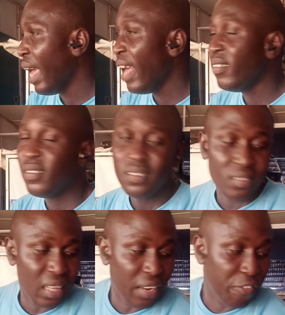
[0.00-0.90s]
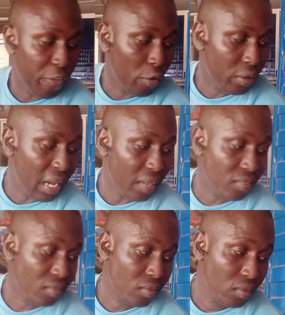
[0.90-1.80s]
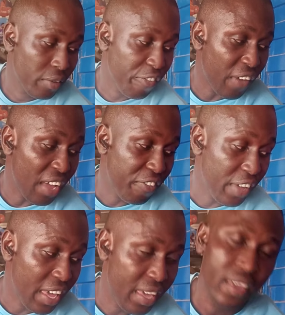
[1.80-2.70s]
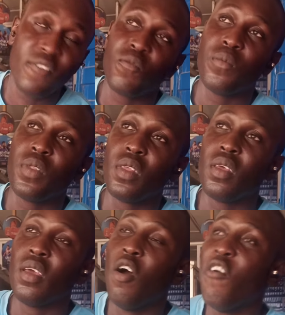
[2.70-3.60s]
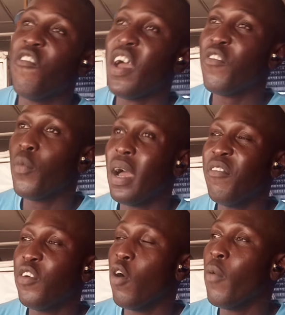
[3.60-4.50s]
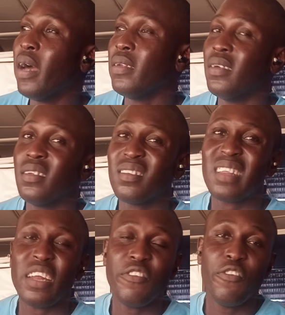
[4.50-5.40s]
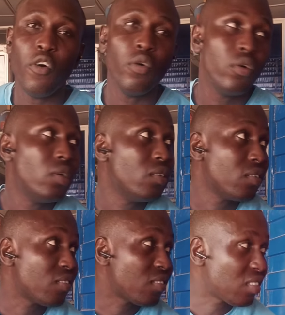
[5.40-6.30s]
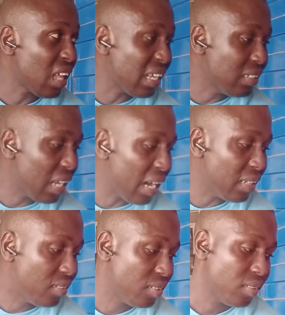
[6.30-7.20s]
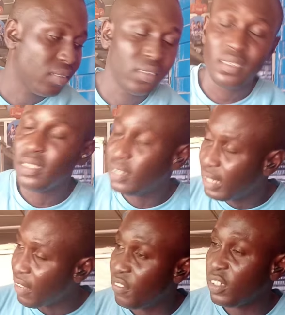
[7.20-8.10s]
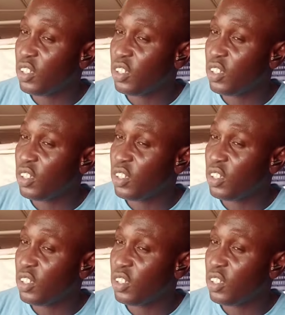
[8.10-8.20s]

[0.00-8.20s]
SD stands for, that's 5A or 5 for my figure 1, stands for standard definition.